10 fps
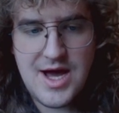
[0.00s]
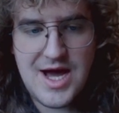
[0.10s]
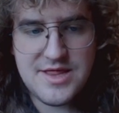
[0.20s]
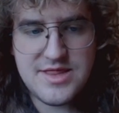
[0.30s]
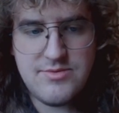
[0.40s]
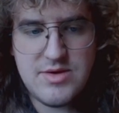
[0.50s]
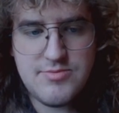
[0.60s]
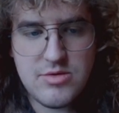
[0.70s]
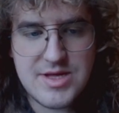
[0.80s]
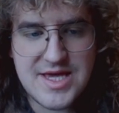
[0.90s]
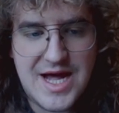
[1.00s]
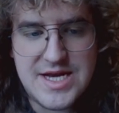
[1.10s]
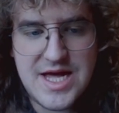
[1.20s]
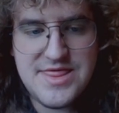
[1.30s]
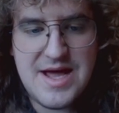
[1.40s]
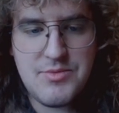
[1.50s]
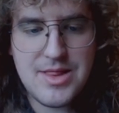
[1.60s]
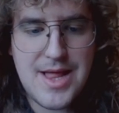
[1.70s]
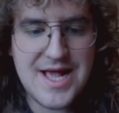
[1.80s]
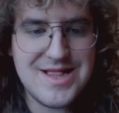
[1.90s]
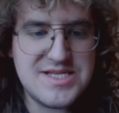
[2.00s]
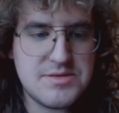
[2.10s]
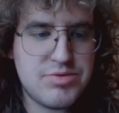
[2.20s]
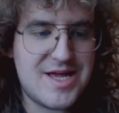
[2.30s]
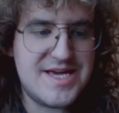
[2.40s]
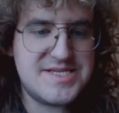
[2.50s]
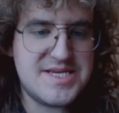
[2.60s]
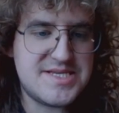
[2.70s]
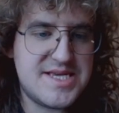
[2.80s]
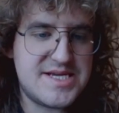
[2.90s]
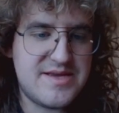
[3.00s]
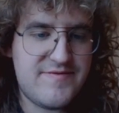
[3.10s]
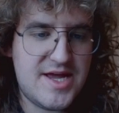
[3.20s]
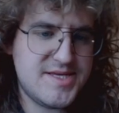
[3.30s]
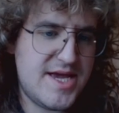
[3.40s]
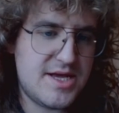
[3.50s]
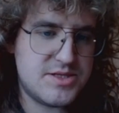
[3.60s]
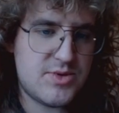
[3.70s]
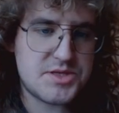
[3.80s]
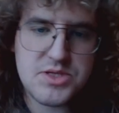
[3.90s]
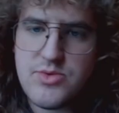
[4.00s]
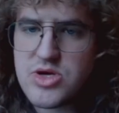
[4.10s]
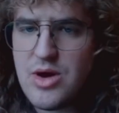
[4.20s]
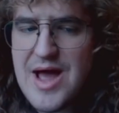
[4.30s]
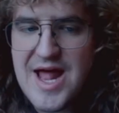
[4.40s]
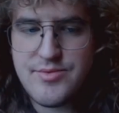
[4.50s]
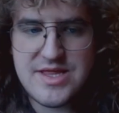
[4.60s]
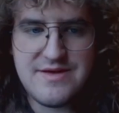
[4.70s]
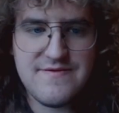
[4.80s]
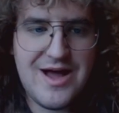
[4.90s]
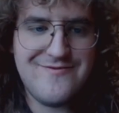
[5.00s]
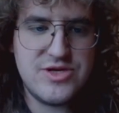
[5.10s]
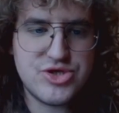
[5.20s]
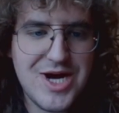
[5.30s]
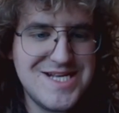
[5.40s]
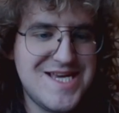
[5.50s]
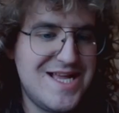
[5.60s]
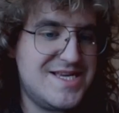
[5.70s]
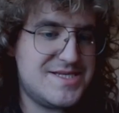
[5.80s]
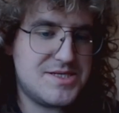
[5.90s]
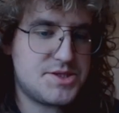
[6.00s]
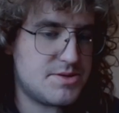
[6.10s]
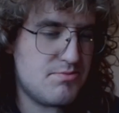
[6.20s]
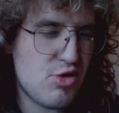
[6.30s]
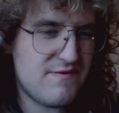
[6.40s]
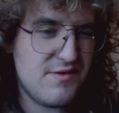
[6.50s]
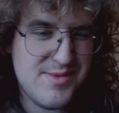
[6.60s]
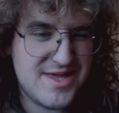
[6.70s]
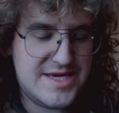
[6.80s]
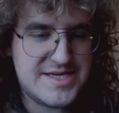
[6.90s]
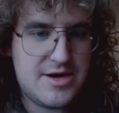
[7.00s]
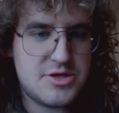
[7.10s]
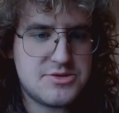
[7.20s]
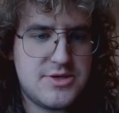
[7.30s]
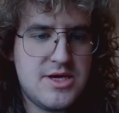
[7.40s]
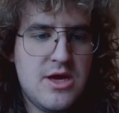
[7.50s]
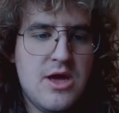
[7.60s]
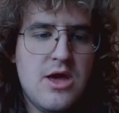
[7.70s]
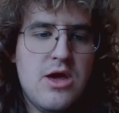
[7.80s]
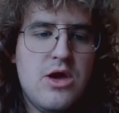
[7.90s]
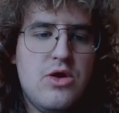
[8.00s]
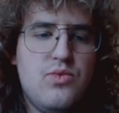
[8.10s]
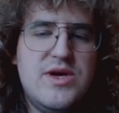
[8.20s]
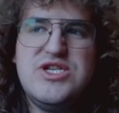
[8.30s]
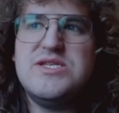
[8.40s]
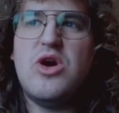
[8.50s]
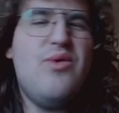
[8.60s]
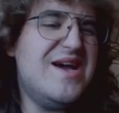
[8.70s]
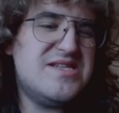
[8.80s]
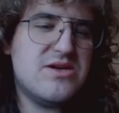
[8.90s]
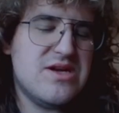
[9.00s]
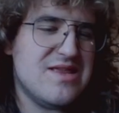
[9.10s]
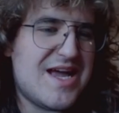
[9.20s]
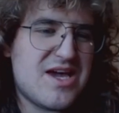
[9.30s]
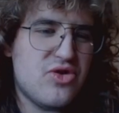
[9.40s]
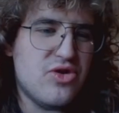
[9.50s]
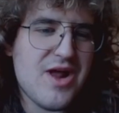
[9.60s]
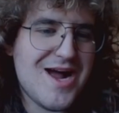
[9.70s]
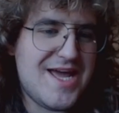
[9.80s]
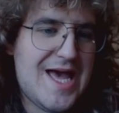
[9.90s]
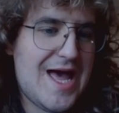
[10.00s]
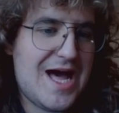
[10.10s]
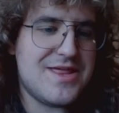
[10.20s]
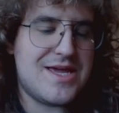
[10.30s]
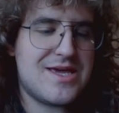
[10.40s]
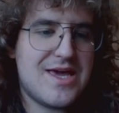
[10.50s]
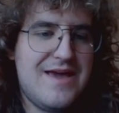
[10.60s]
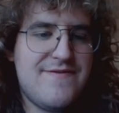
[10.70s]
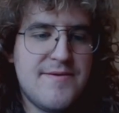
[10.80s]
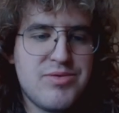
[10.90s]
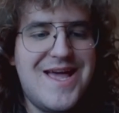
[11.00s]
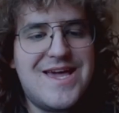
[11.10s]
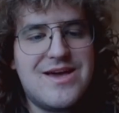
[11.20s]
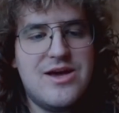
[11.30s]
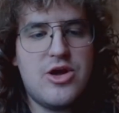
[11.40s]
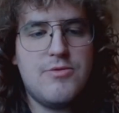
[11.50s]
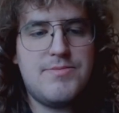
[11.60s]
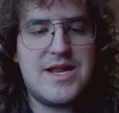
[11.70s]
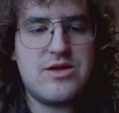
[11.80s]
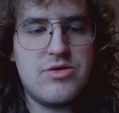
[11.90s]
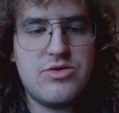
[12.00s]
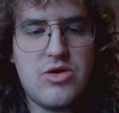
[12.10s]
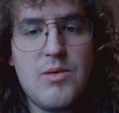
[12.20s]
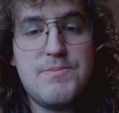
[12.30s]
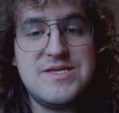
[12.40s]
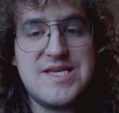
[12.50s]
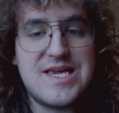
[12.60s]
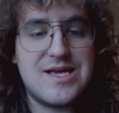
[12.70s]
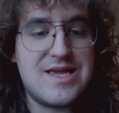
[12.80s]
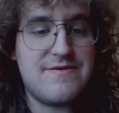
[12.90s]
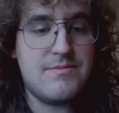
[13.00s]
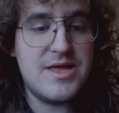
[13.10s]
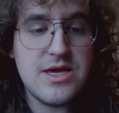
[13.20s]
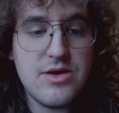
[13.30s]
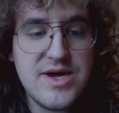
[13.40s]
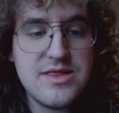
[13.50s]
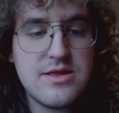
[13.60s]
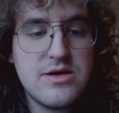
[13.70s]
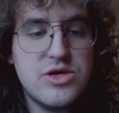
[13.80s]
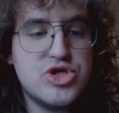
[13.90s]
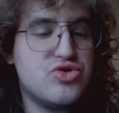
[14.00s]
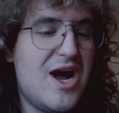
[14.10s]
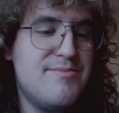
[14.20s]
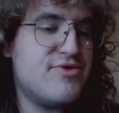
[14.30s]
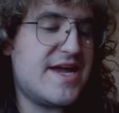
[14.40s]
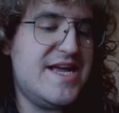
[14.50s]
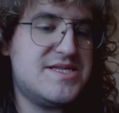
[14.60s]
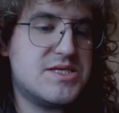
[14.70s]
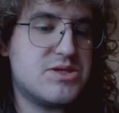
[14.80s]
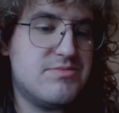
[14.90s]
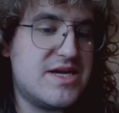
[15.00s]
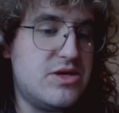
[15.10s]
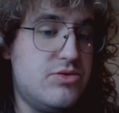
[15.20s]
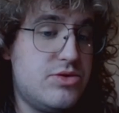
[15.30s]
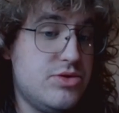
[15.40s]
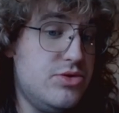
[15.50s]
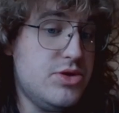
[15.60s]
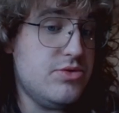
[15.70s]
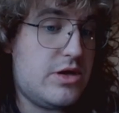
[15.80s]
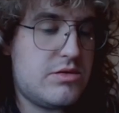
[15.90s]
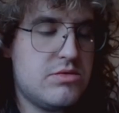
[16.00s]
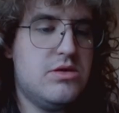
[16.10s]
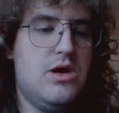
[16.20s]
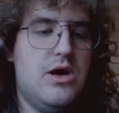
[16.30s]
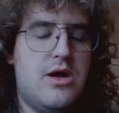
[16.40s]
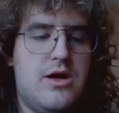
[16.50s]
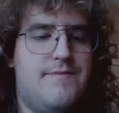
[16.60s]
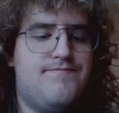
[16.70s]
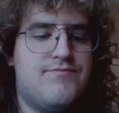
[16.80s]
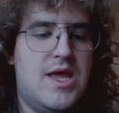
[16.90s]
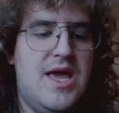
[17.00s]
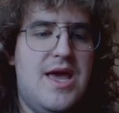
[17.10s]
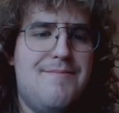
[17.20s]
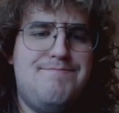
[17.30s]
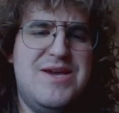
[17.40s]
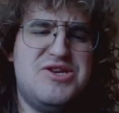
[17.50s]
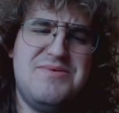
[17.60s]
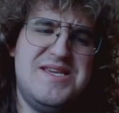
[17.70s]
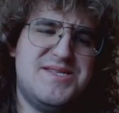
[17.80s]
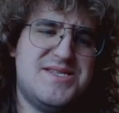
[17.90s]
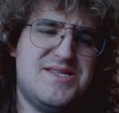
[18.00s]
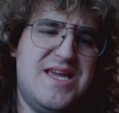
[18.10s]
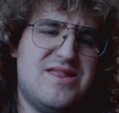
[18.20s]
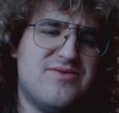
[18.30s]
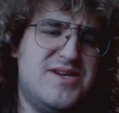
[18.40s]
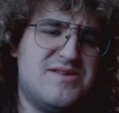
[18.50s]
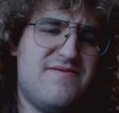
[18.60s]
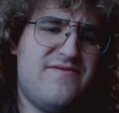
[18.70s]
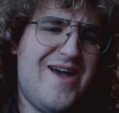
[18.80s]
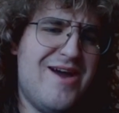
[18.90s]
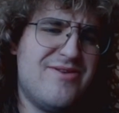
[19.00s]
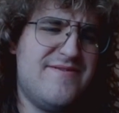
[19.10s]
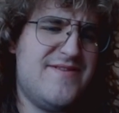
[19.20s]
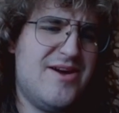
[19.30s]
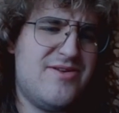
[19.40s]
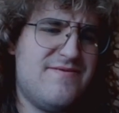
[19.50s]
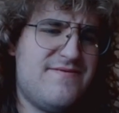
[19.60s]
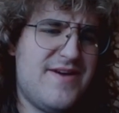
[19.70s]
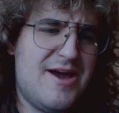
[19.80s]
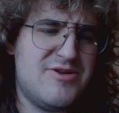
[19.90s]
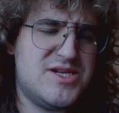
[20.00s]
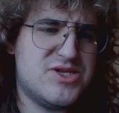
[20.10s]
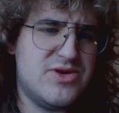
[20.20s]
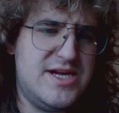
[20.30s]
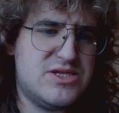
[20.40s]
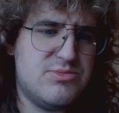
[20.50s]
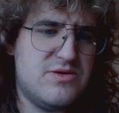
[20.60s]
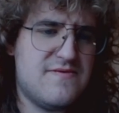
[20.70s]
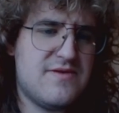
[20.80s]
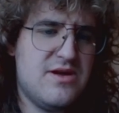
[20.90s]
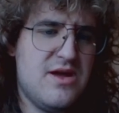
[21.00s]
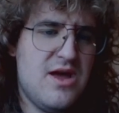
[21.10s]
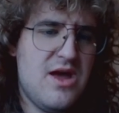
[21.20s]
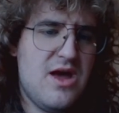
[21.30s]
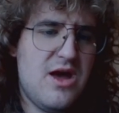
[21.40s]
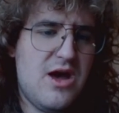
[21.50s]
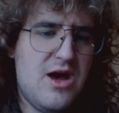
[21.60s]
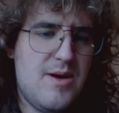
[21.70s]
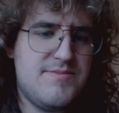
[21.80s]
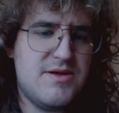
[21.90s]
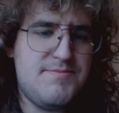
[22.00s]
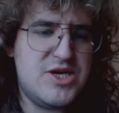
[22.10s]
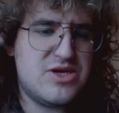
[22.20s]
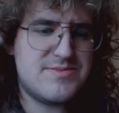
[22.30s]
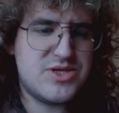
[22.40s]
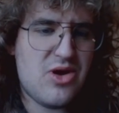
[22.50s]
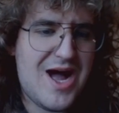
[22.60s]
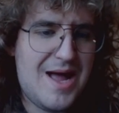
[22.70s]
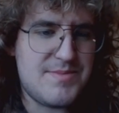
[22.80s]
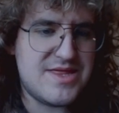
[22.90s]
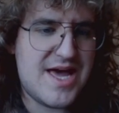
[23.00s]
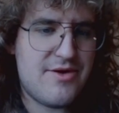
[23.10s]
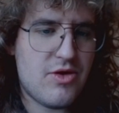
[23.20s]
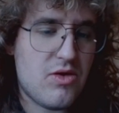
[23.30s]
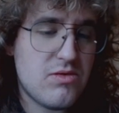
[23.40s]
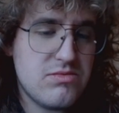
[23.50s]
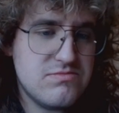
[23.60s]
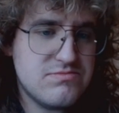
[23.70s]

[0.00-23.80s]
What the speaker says: I think we probably can. And then we're likely to play a c6 if they take as well. So we'll go ahead with e5 and try take this into some more familiar territory, which is always like a good idea, I think. If you're playing an opening you're not particularly familiar with, try bring it into something you do know. Bishop e3 is a very, very, very strange move. The bishop's not happy there at all.